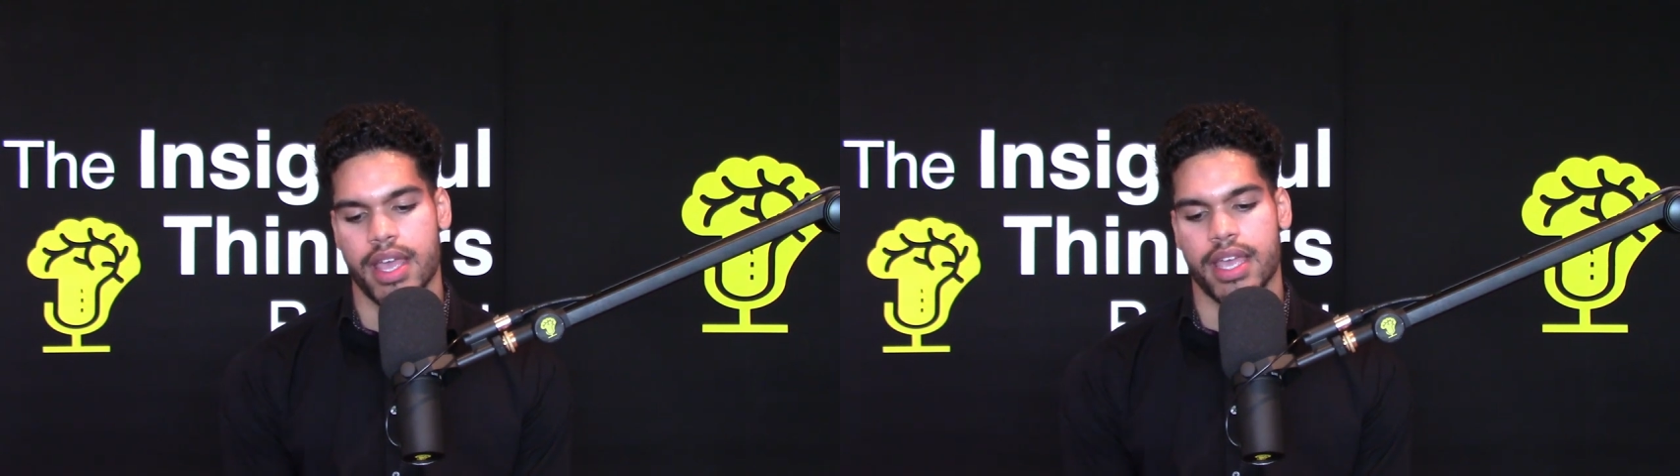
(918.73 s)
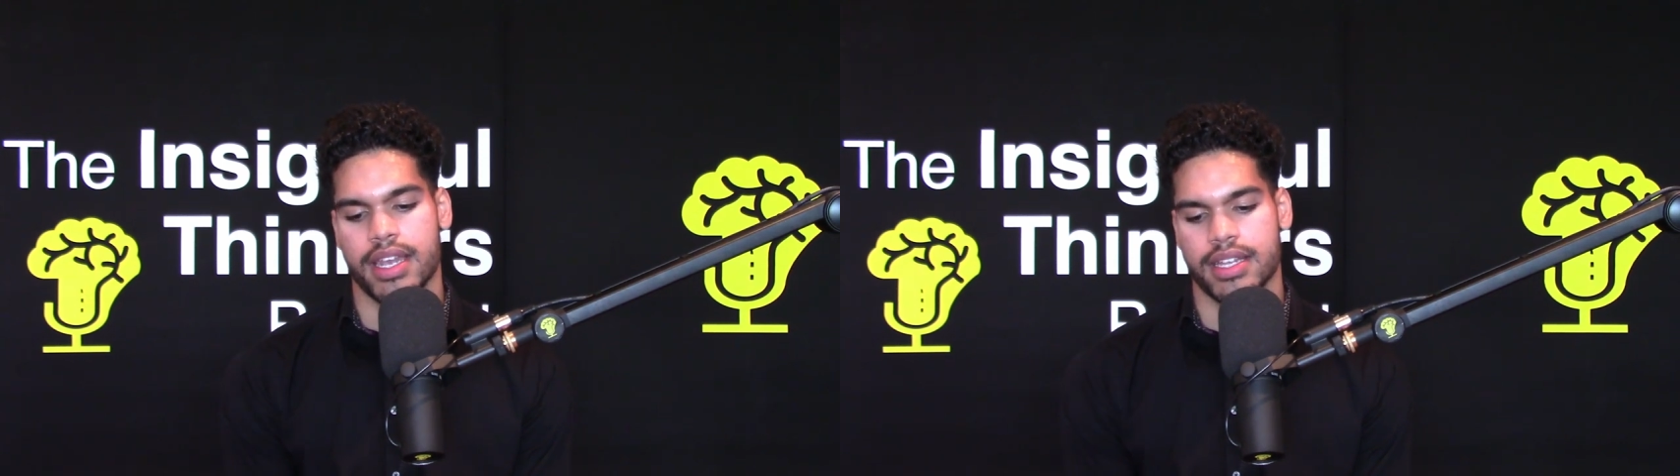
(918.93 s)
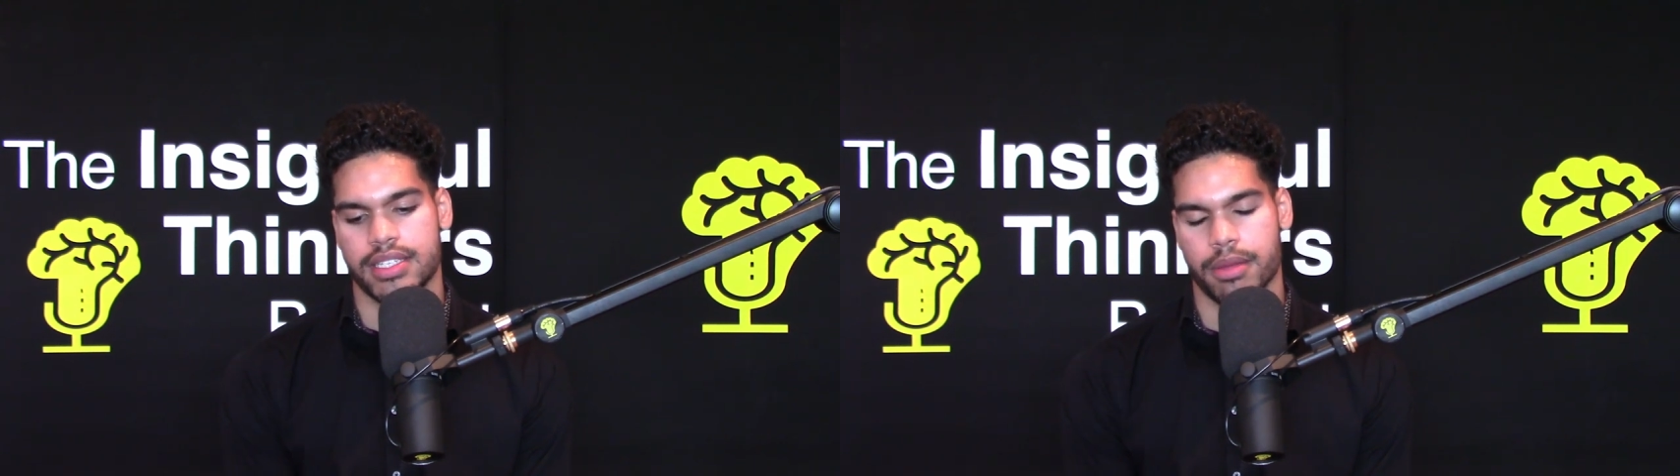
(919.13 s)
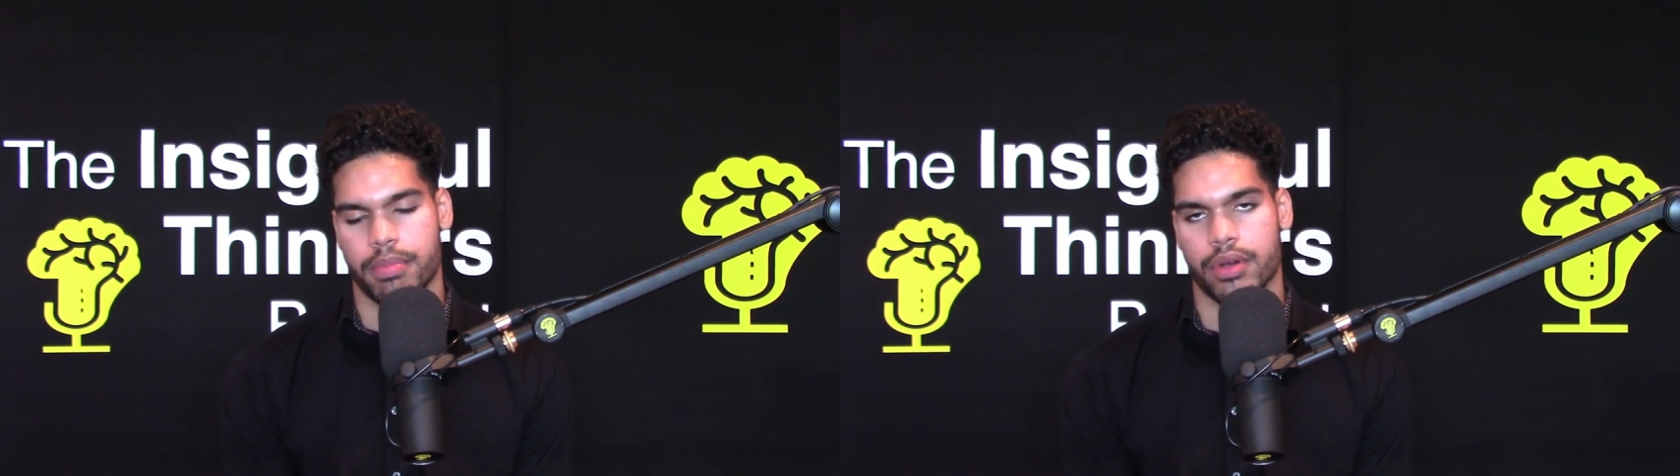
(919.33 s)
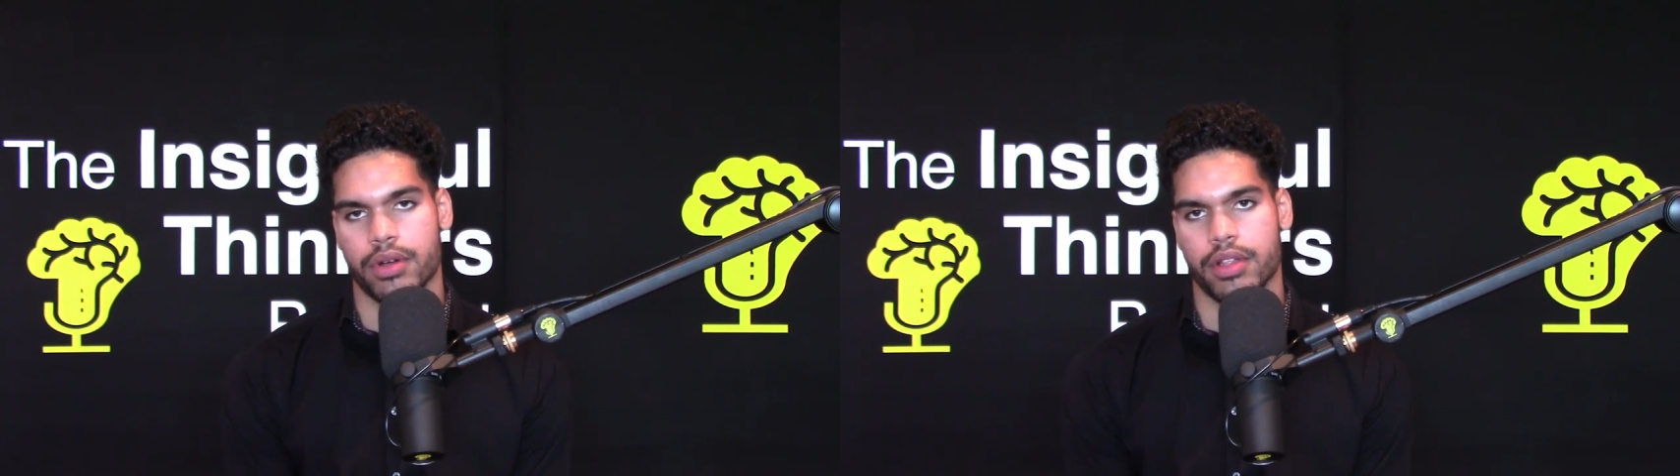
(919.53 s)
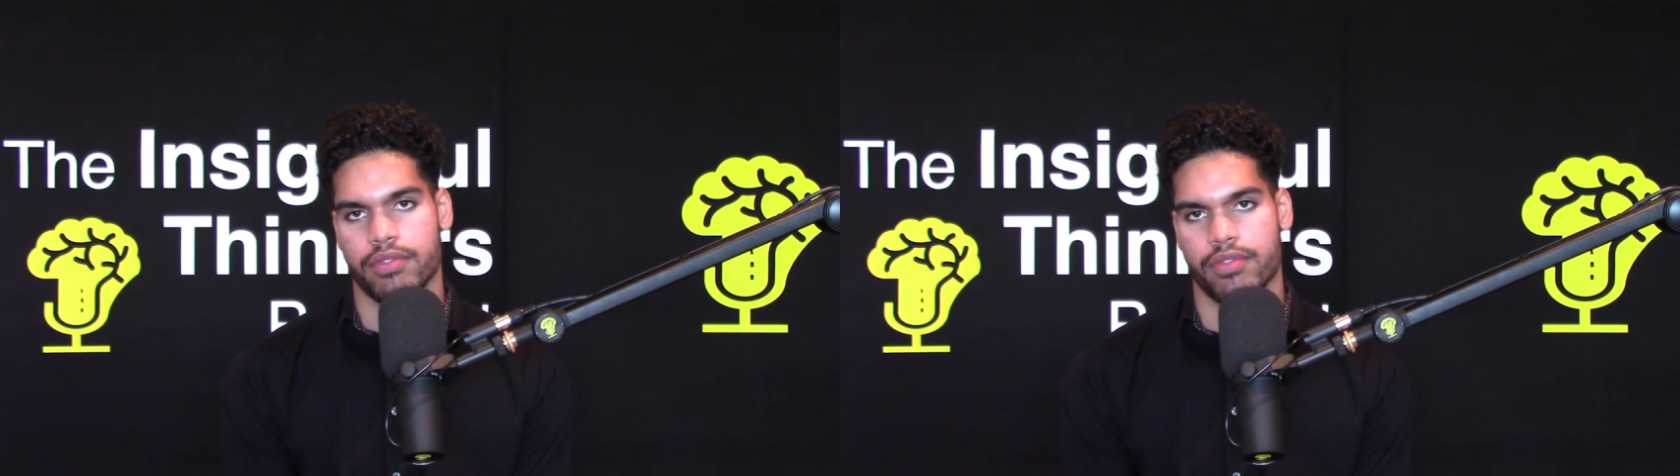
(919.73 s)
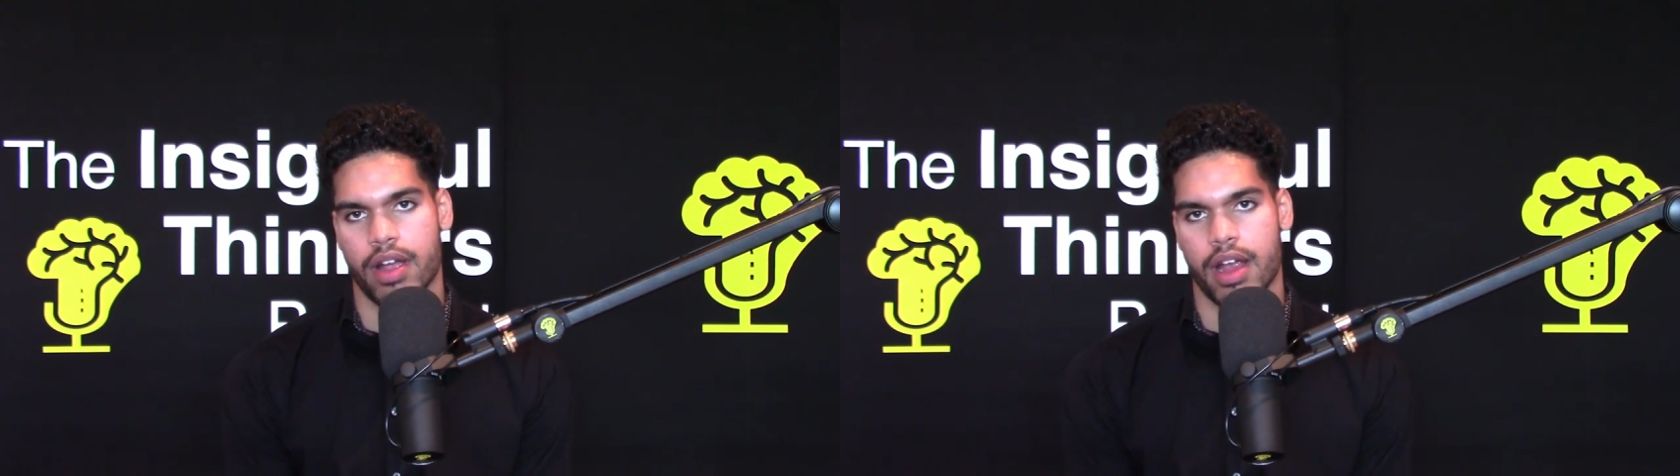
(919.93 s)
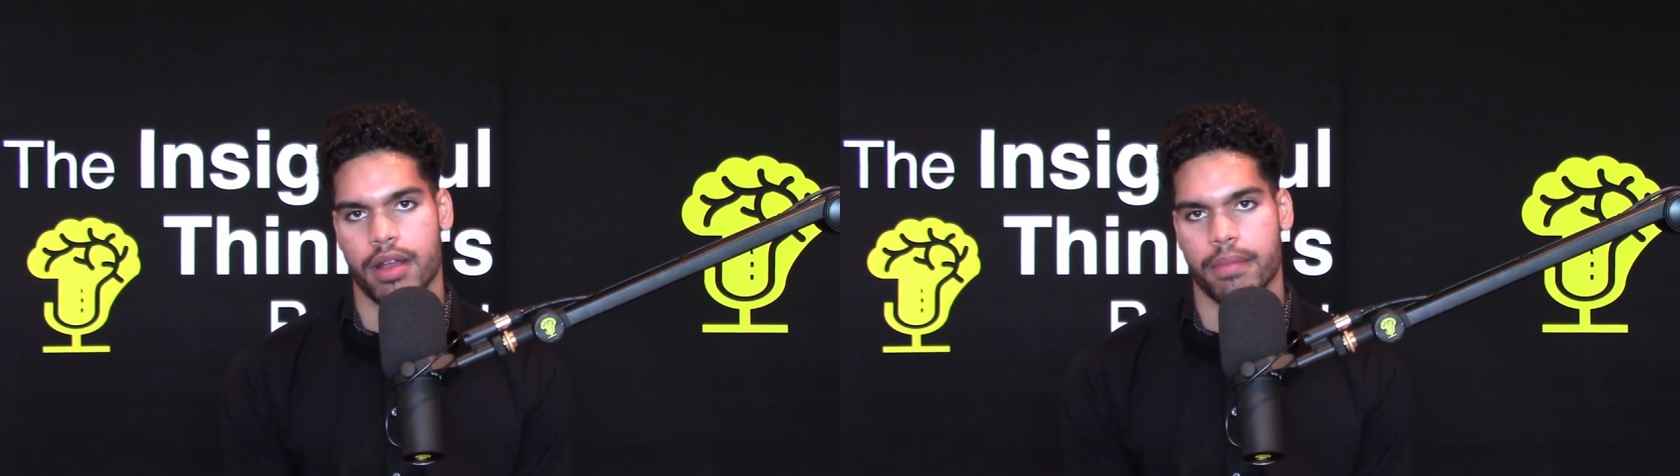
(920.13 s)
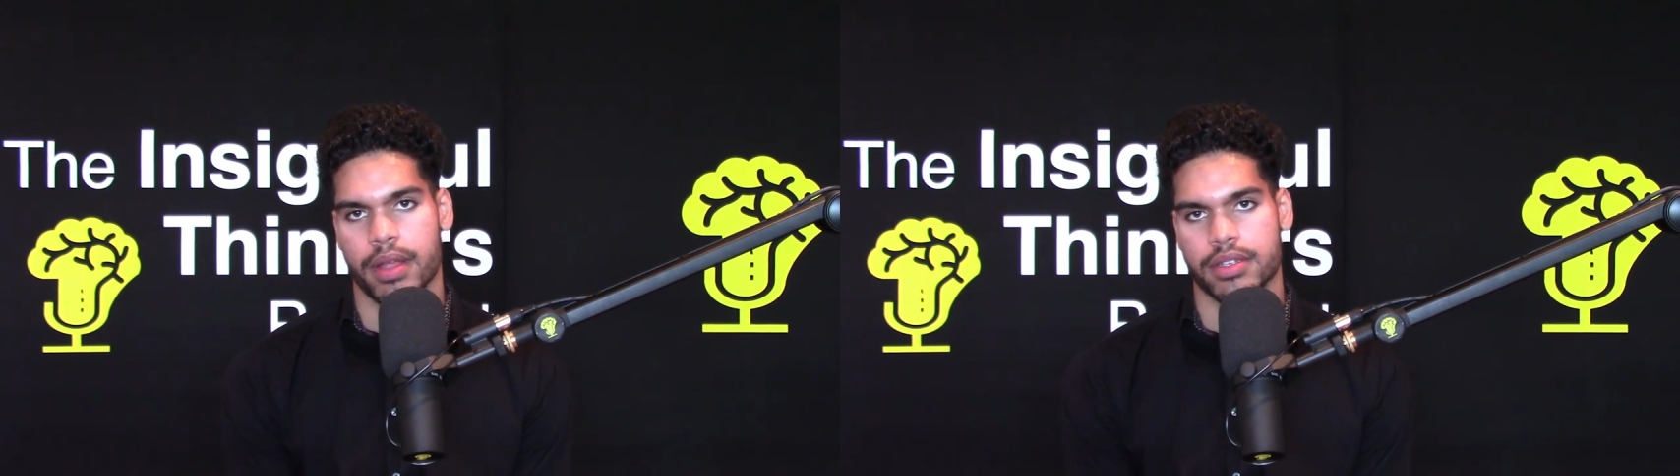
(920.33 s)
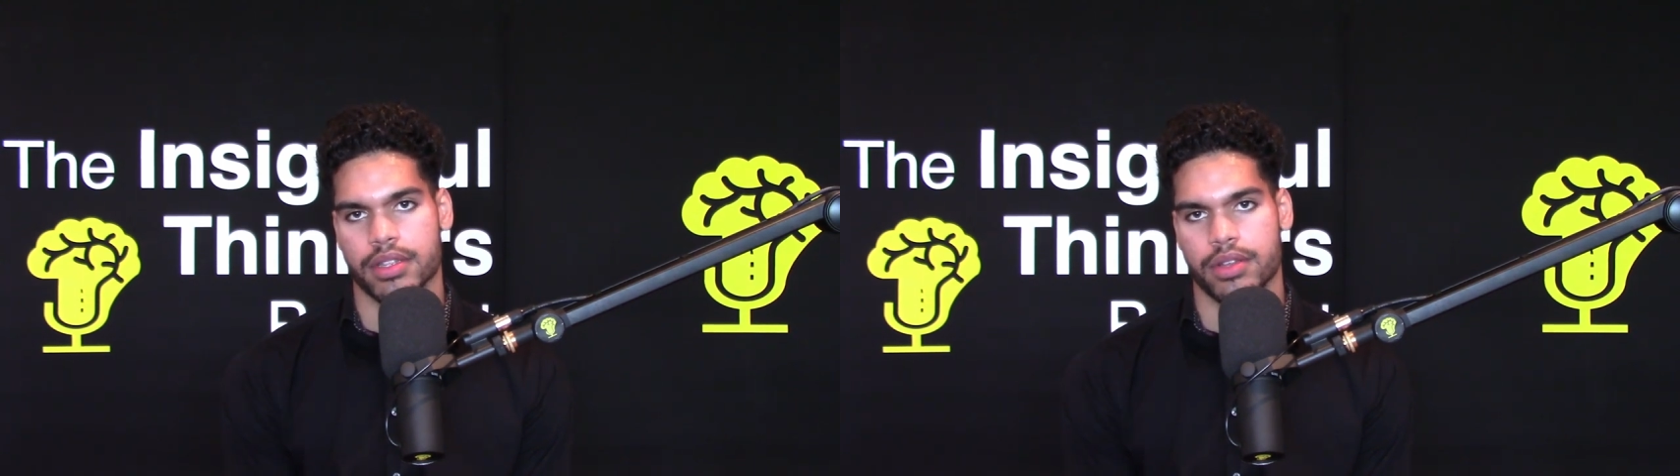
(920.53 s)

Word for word: in a typical environmental